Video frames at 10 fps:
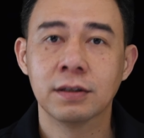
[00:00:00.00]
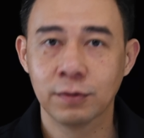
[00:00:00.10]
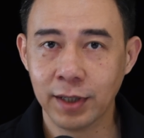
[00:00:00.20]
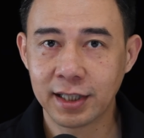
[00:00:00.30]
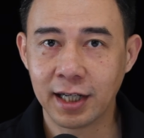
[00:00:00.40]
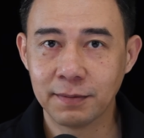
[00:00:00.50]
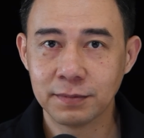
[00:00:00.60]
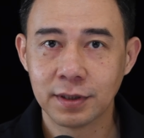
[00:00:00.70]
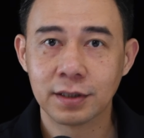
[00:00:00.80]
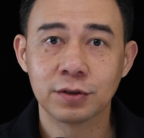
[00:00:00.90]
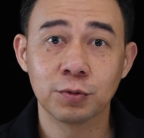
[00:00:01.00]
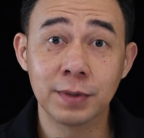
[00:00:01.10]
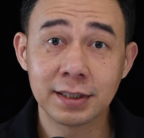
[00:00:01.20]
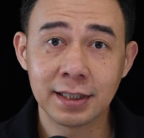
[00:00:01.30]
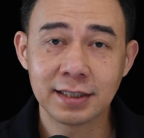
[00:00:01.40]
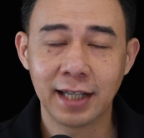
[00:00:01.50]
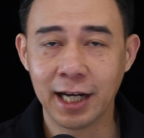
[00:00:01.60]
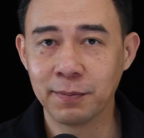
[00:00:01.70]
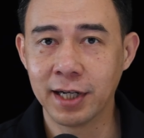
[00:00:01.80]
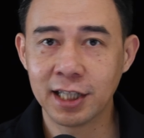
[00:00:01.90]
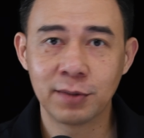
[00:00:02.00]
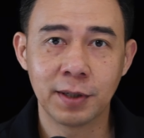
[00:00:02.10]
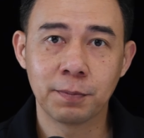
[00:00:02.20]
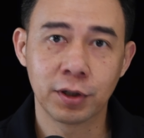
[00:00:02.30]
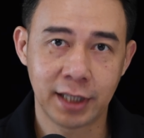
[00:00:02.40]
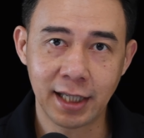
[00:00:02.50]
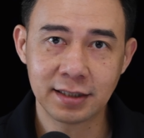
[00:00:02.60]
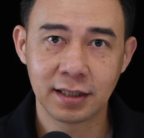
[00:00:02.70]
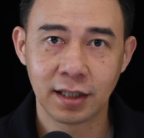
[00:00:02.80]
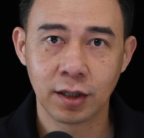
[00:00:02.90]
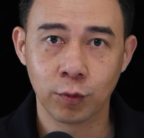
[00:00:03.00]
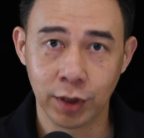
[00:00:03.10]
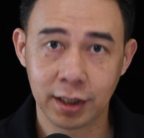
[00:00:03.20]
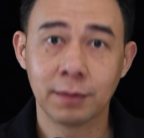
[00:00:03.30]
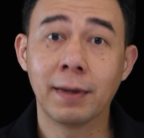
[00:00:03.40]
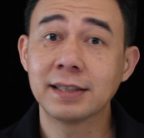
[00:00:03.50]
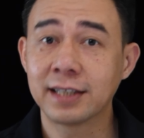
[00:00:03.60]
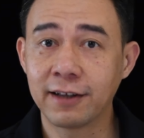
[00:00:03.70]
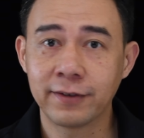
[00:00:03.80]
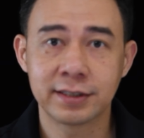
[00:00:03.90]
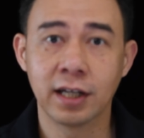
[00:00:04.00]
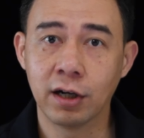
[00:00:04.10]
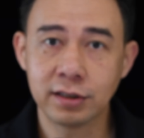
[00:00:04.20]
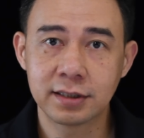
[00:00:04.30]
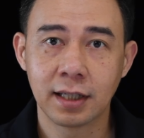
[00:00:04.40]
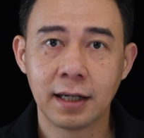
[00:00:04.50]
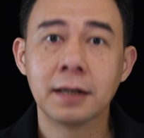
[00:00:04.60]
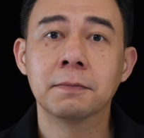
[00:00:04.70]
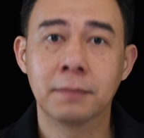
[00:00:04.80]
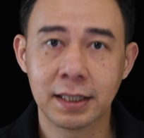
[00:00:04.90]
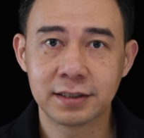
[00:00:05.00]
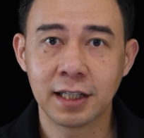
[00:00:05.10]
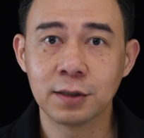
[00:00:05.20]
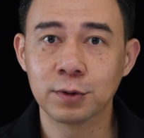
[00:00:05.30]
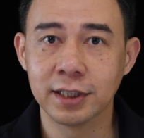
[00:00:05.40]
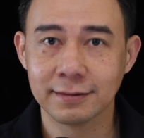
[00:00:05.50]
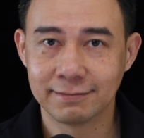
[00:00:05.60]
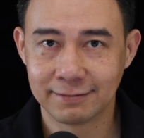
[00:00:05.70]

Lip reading: Welcome to Business and Management Podcast with myself as the host, Marcel Ludi.